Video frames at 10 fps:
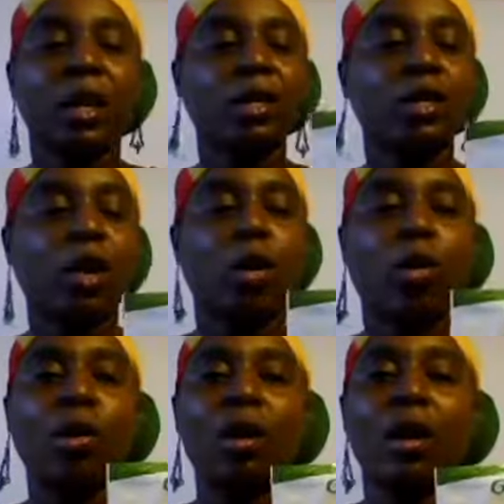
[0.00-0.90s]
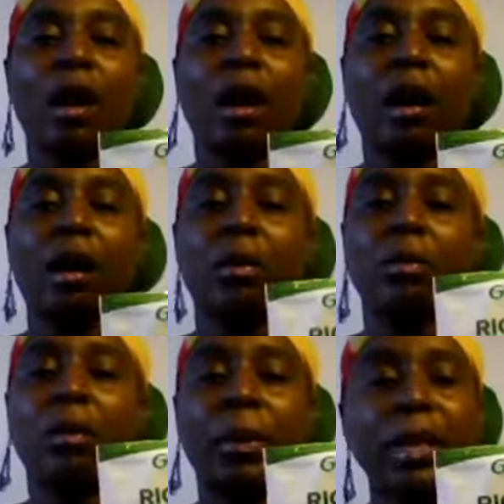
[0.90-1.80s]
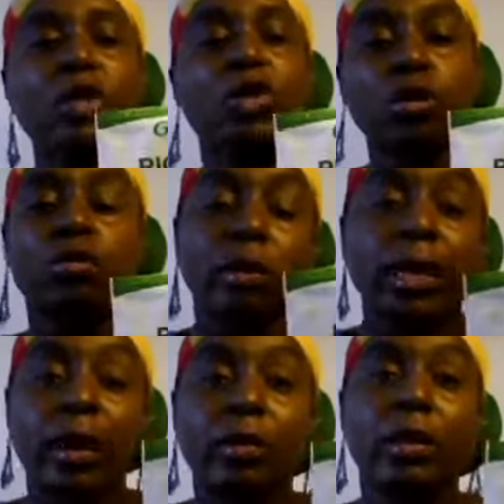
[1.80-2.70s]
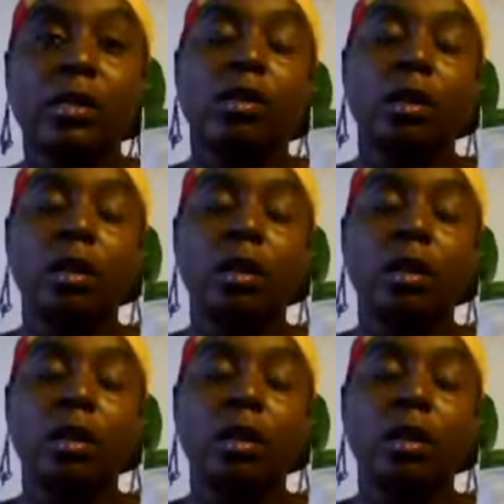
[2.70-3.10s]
And so, but it's true. There is no